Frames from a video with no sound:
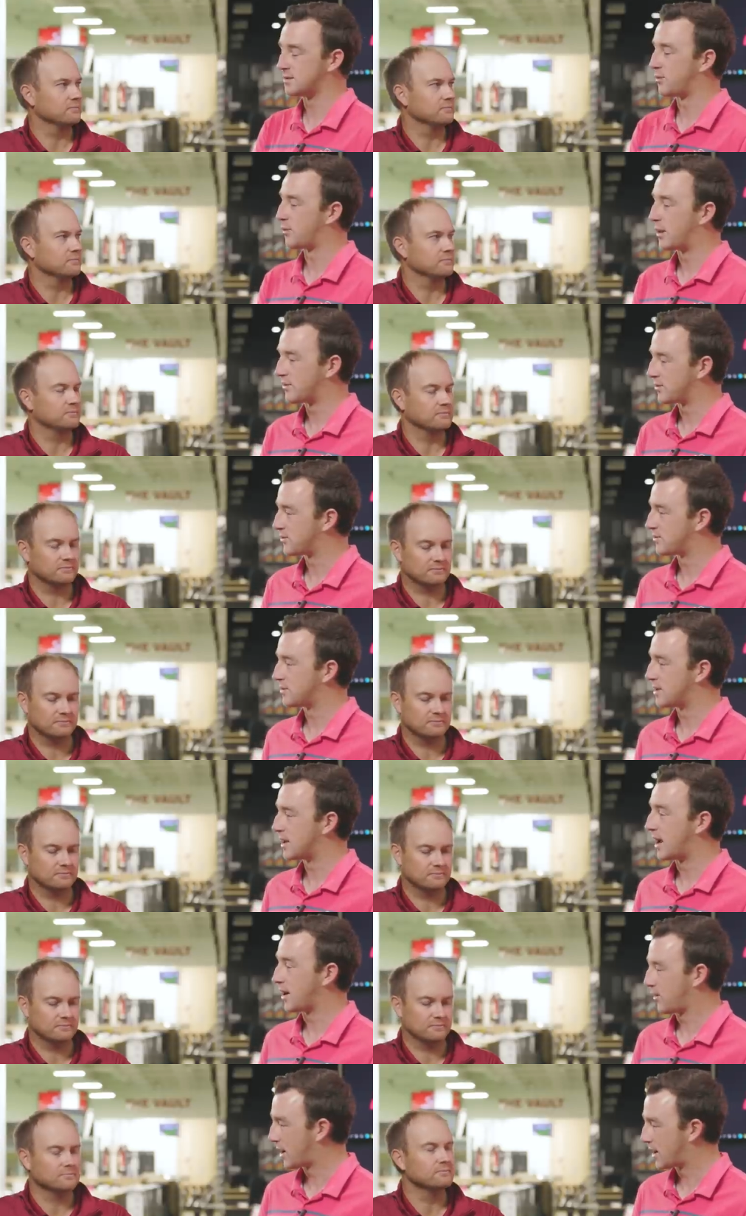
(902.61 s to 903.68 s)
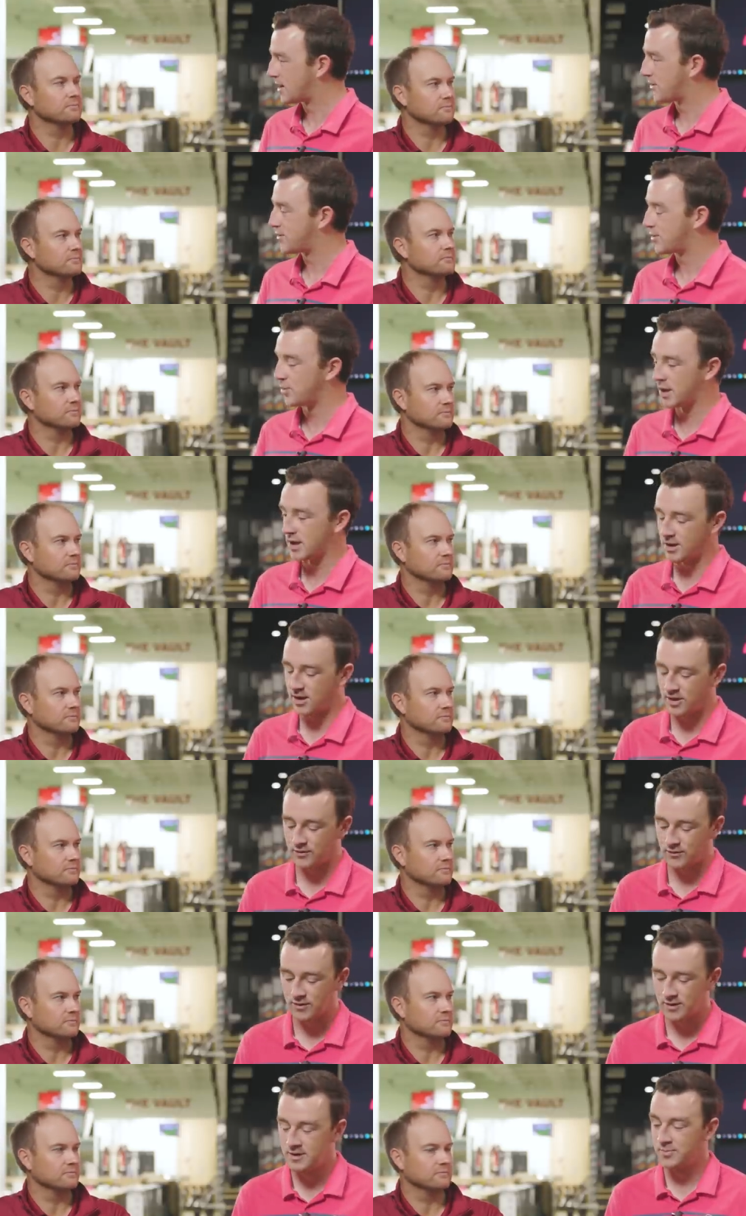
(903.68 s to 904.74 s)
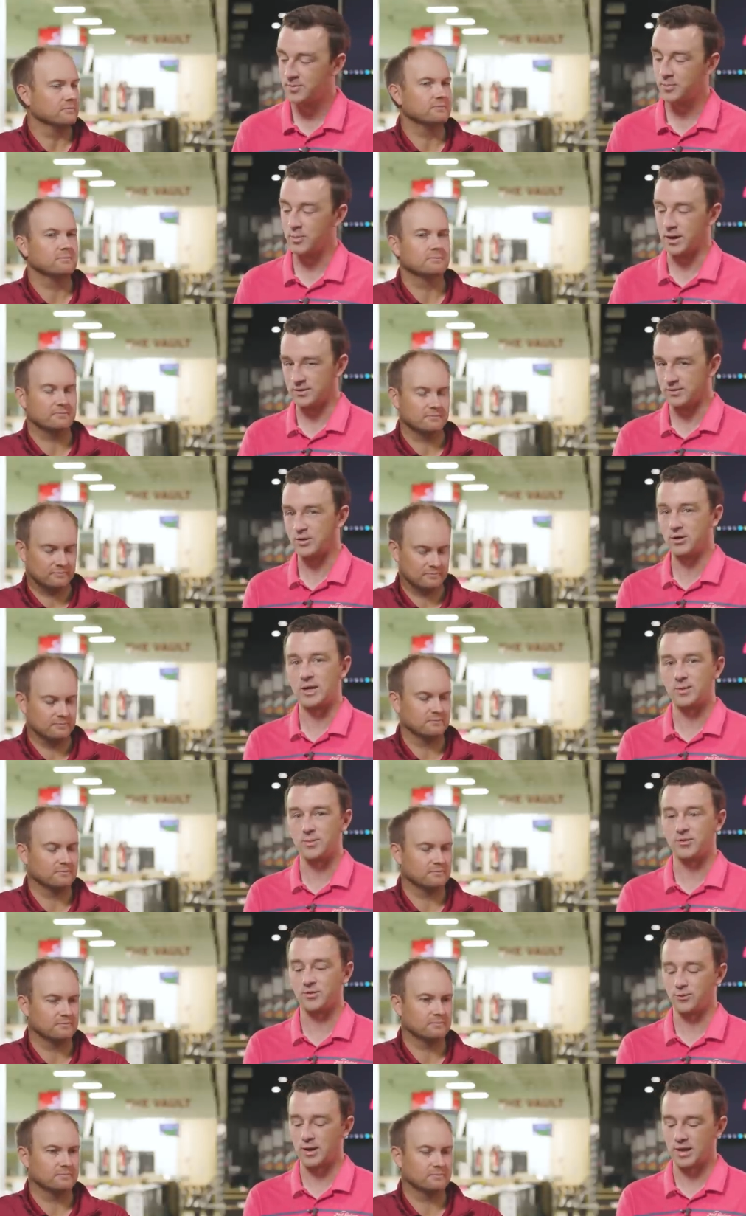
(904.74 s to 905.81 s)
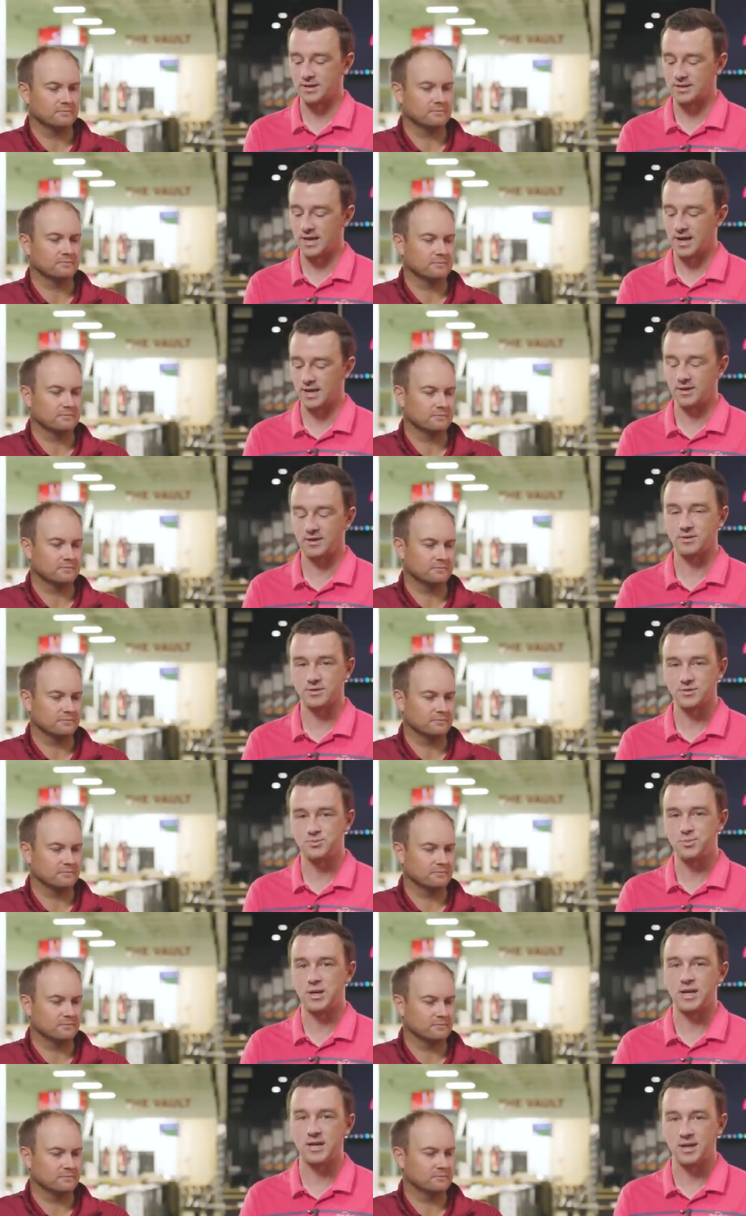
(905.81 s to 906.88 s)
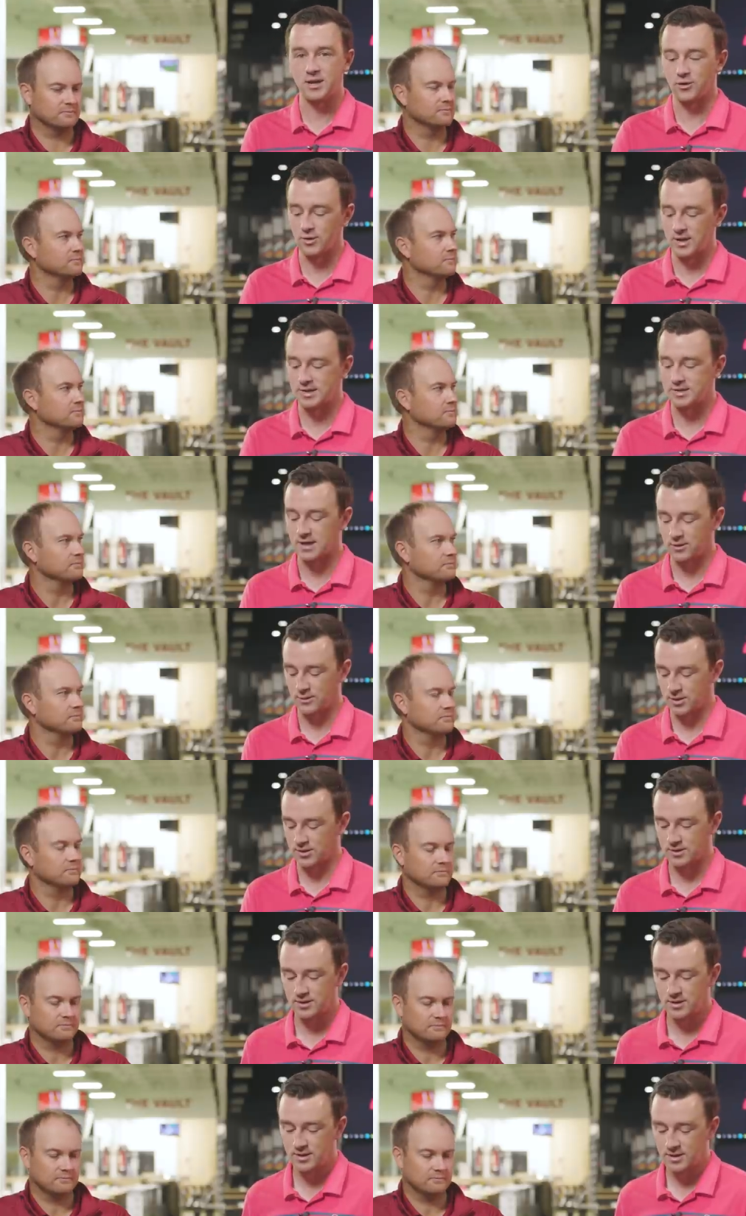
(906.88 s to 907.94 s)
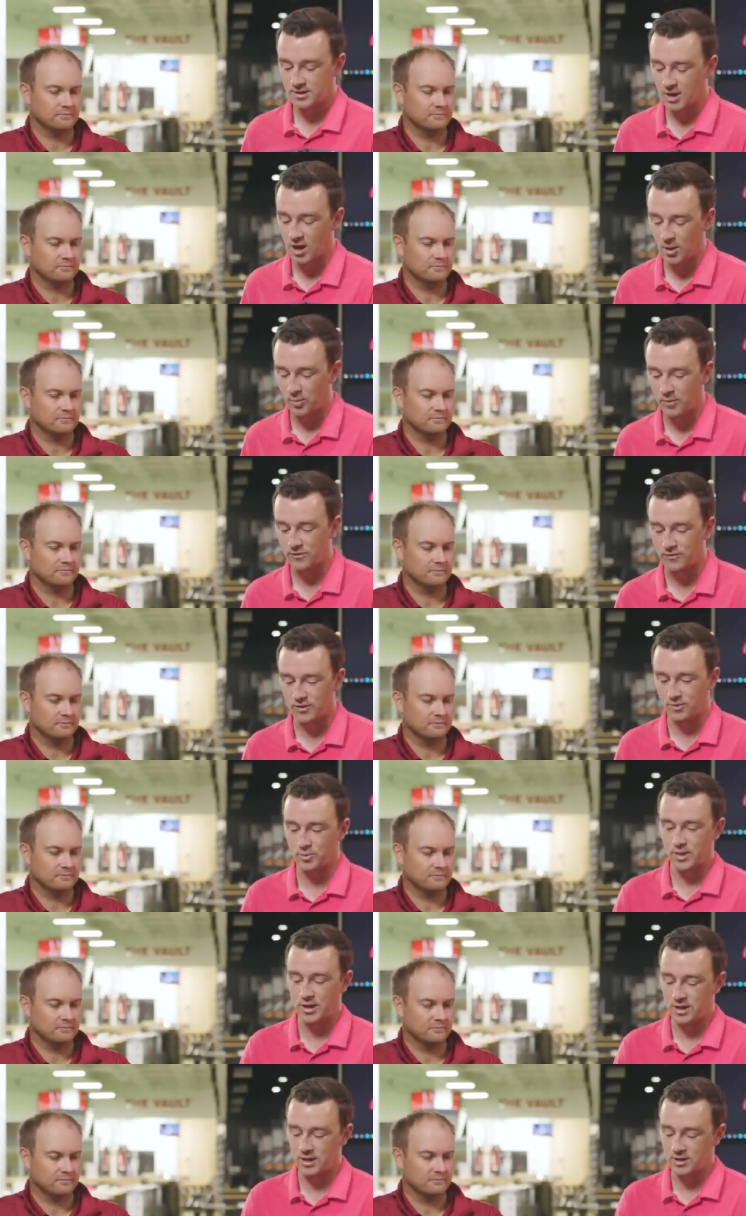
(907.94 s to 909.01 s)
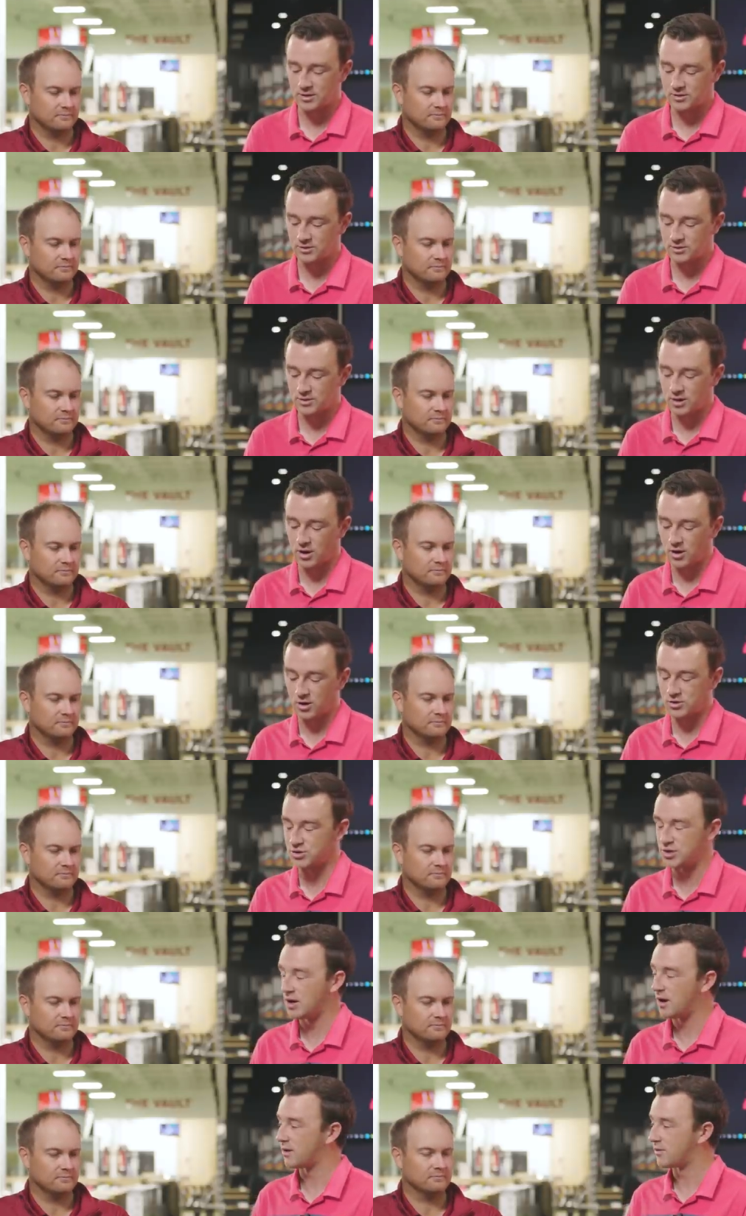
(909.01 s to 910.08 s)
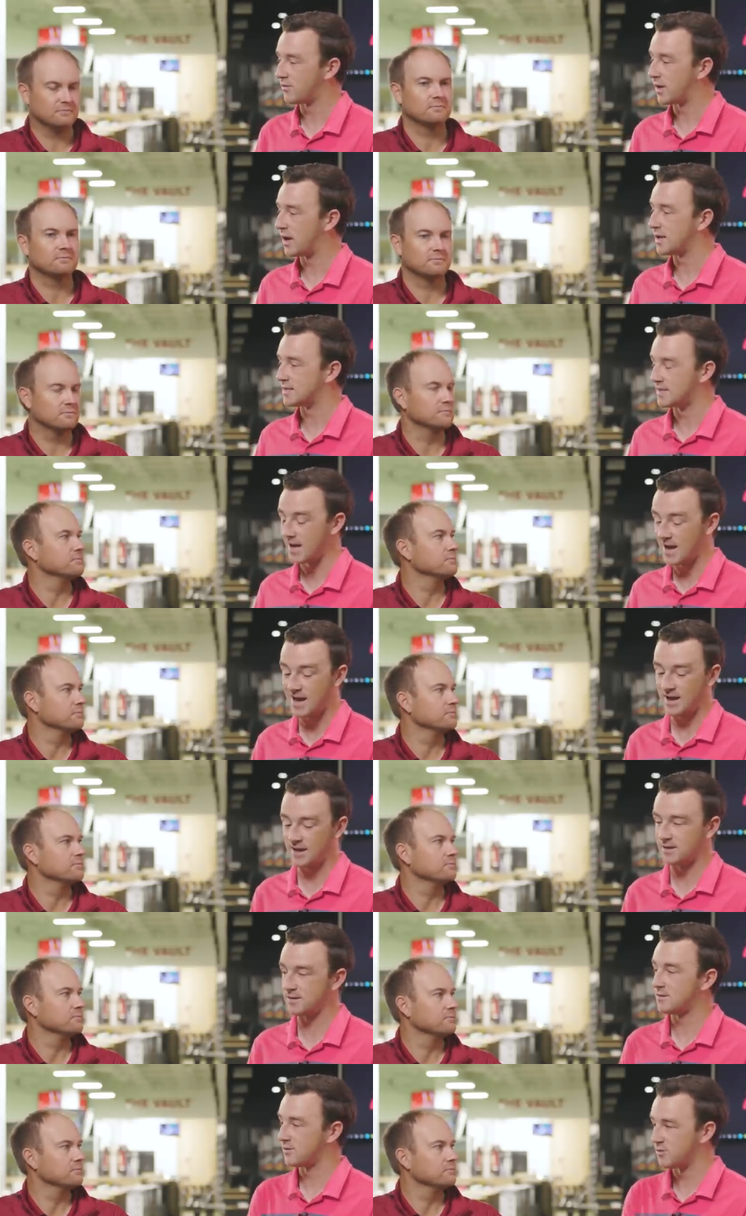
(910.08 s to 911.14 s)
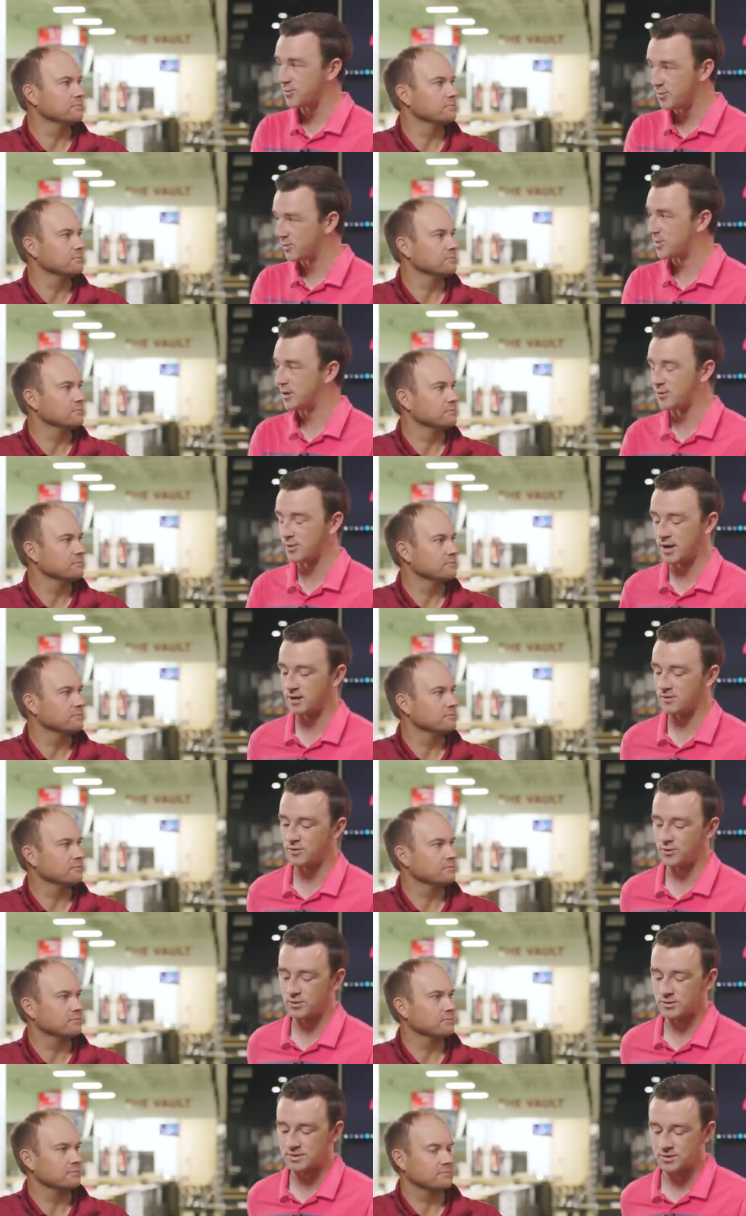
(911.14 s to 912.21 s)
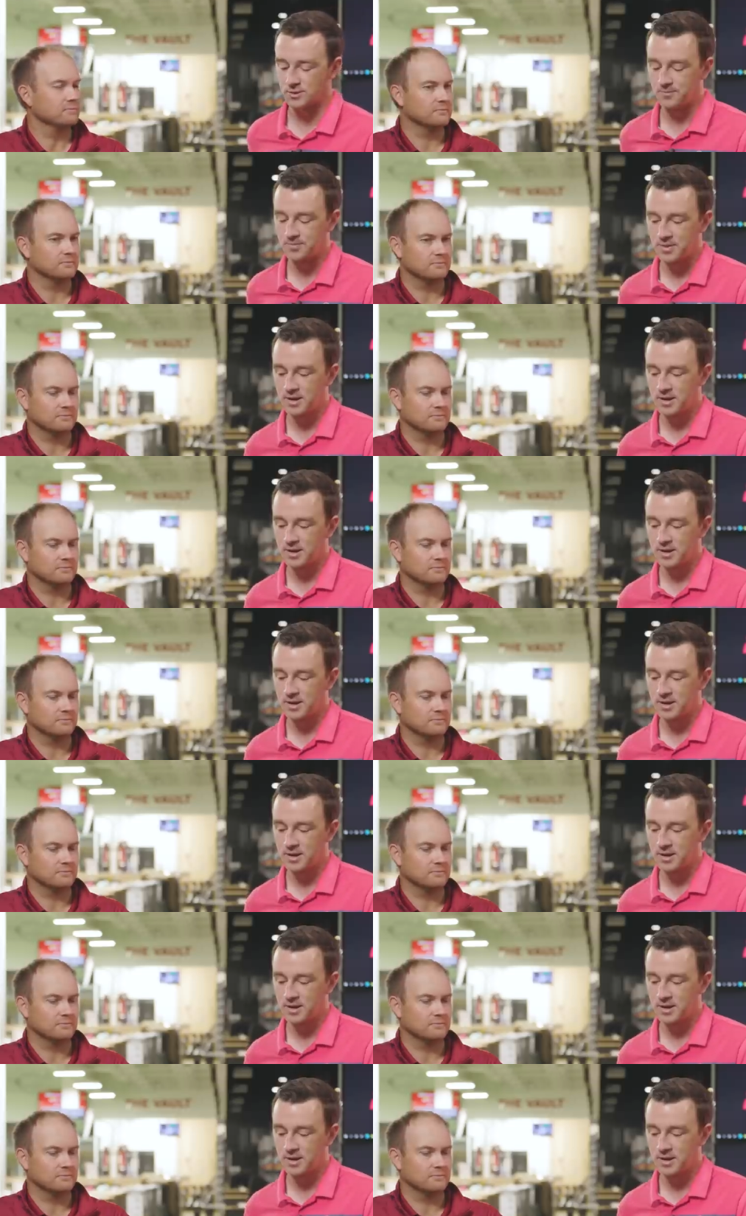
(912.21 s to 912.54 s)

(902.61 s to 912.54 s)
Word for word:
Speaker 1: the weather's not great enough to play golf, but you can still keep your swing intact and your speed increasing with the help of this PRGR device and the super speed training, of course. So,